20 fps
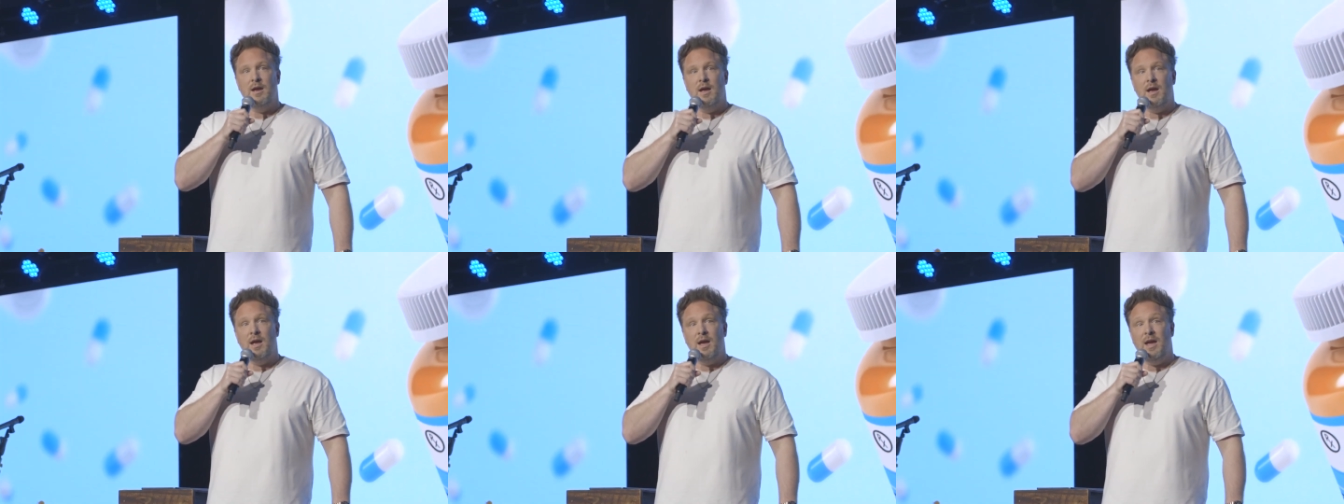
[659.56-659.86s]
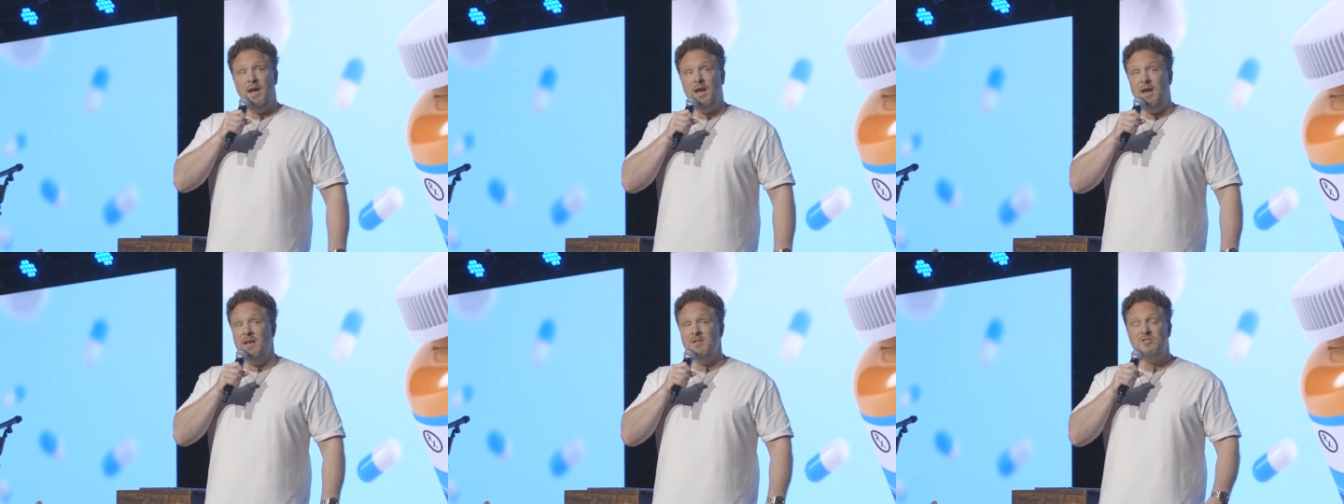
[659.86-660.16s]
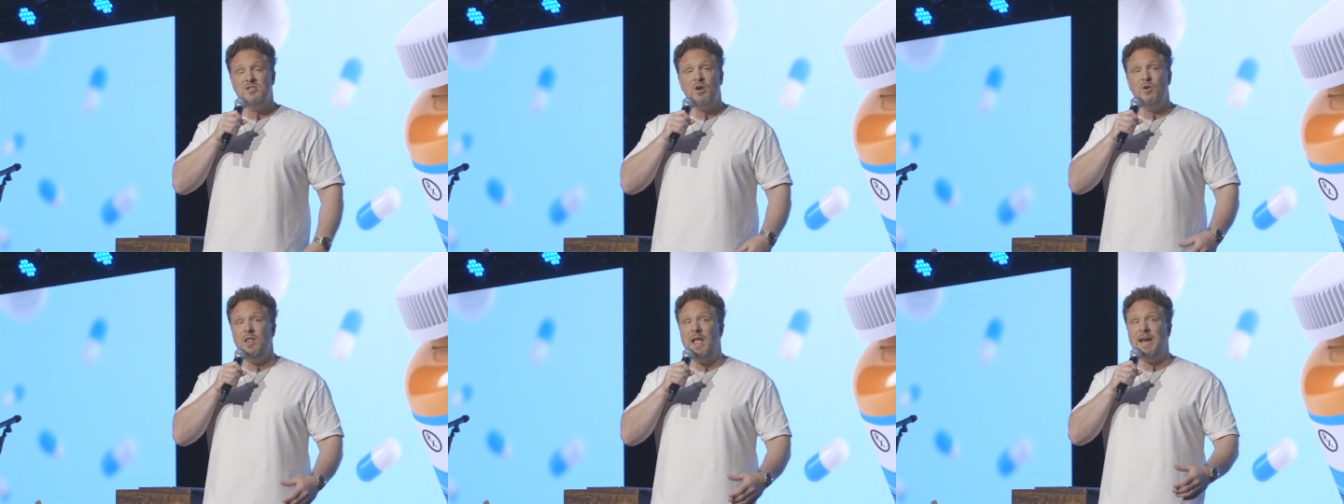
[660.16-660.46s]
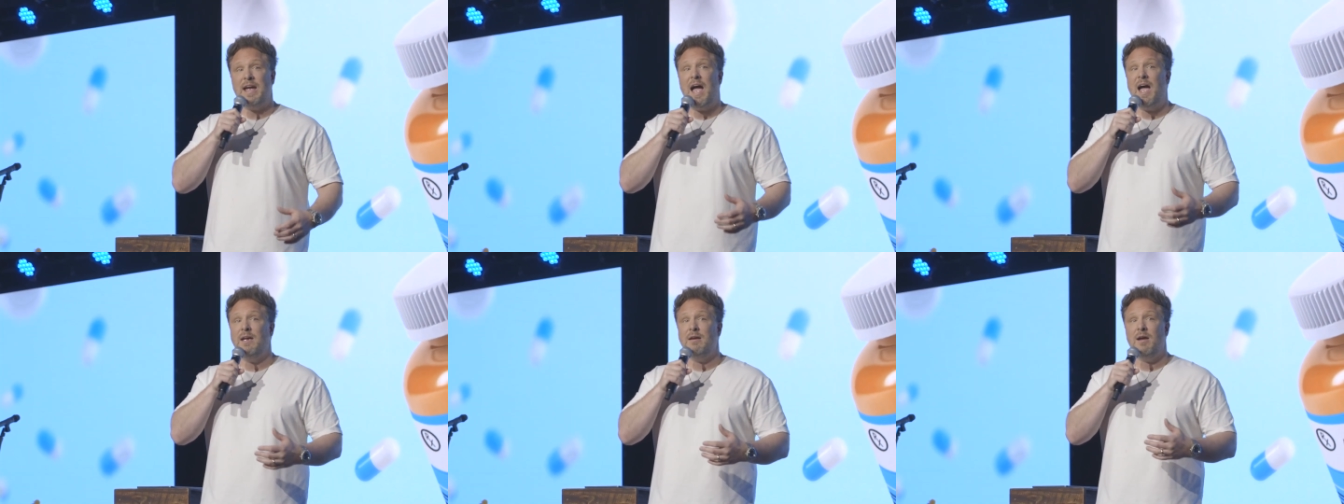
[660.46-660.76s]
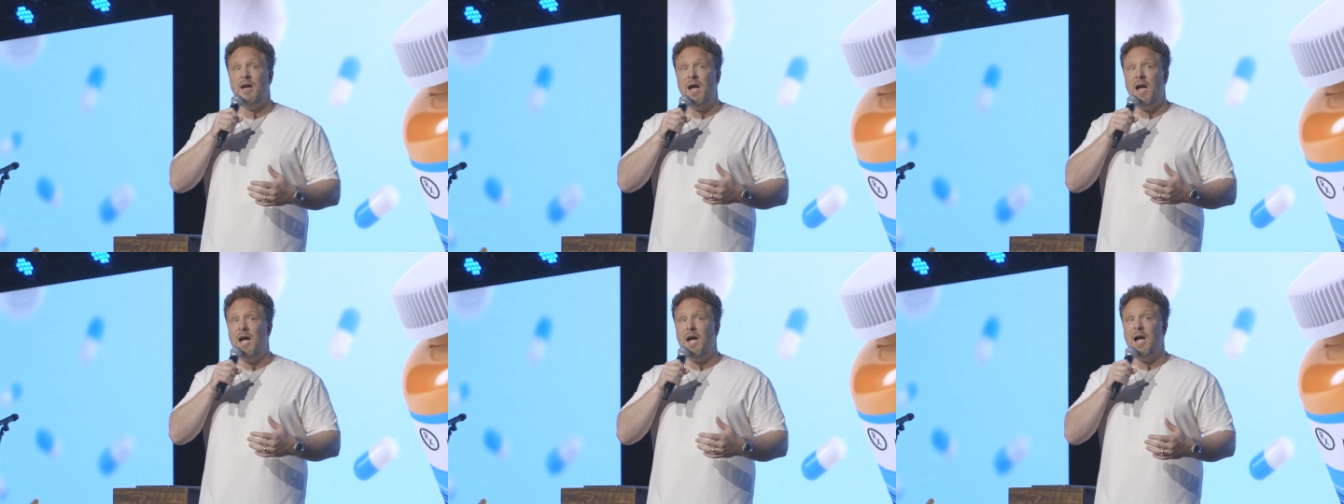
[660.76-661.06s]
And so, like, I,
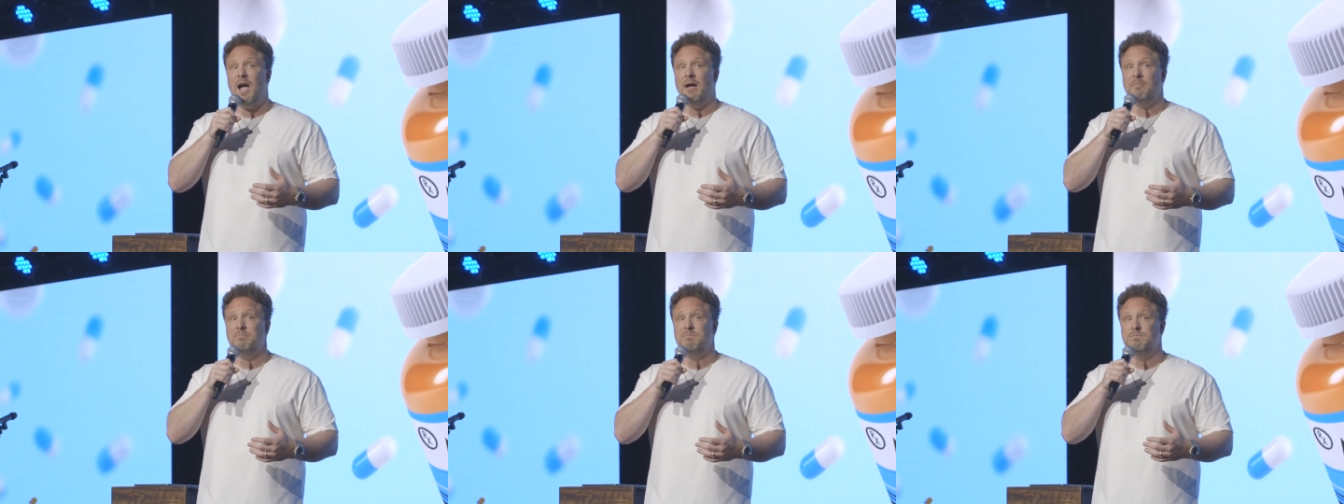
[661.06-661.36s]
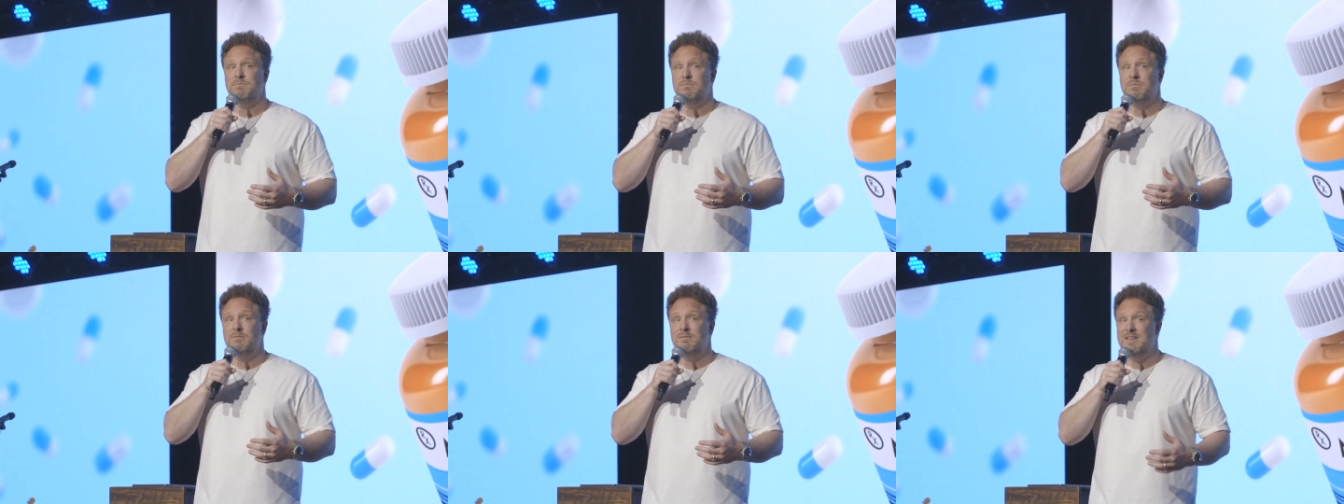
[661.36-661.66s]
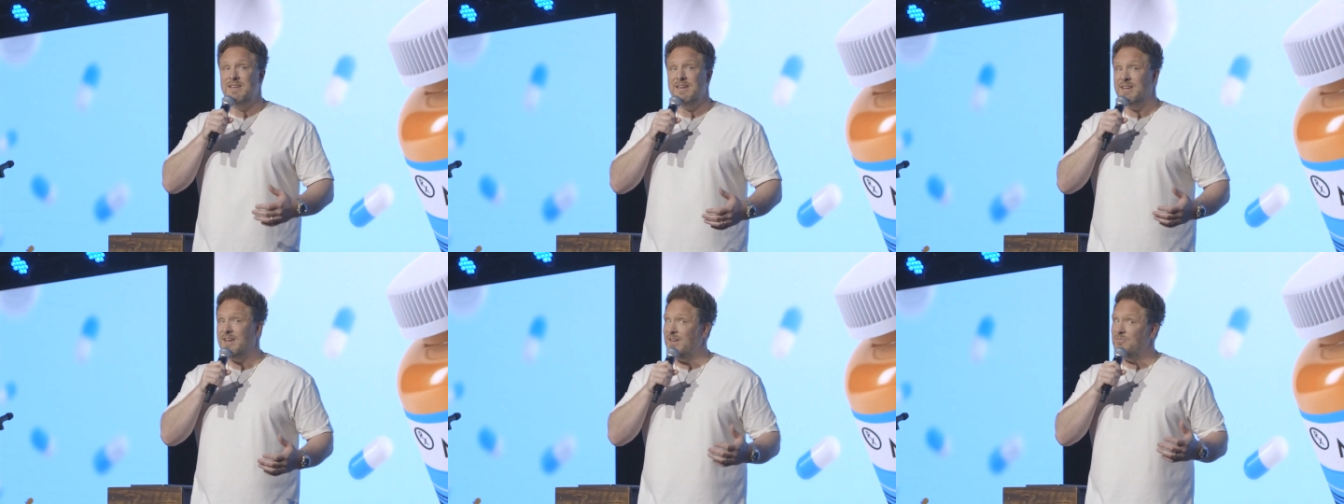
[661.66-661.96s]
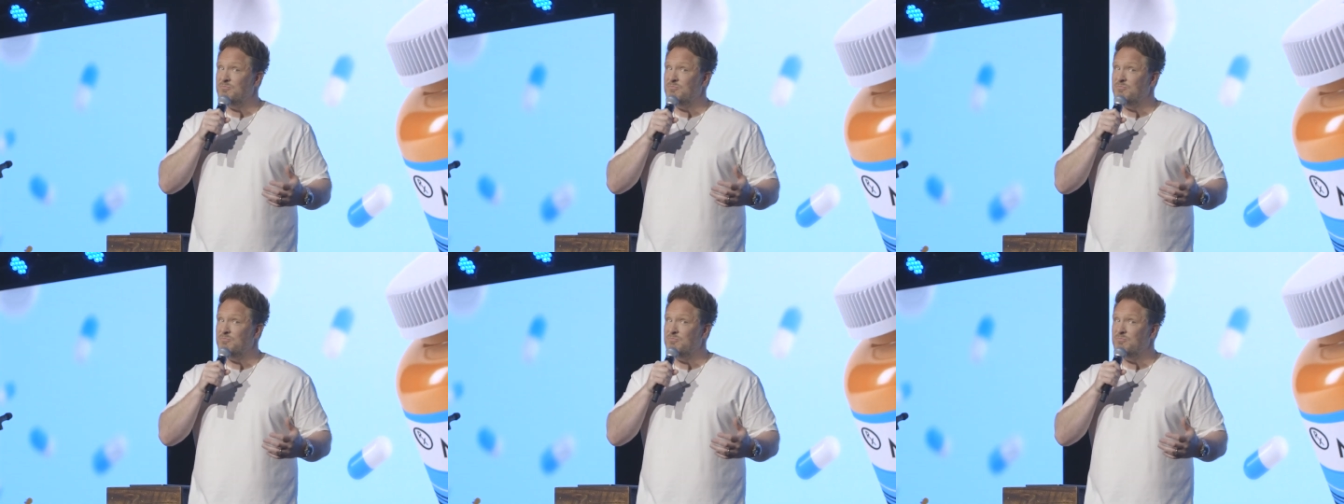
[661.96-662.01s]
I, I am